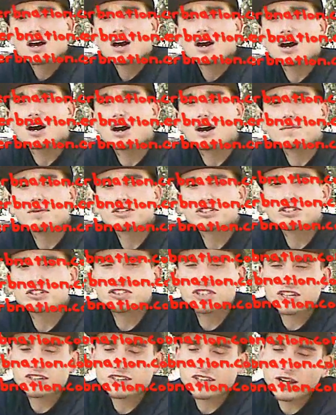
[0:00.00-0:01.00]
Make sure you
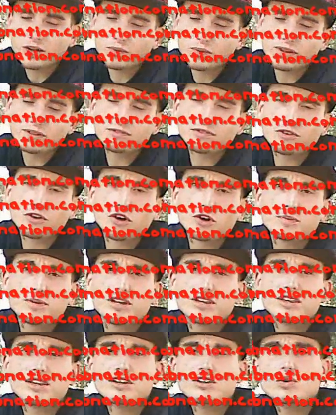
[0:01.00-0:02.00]
check out that Reverb.
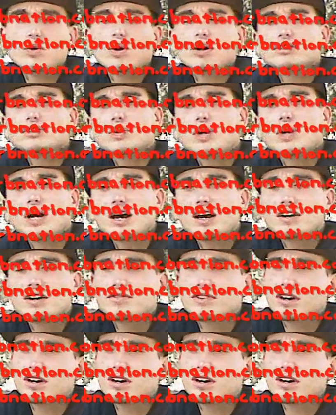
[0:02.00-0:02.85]
And then you also have,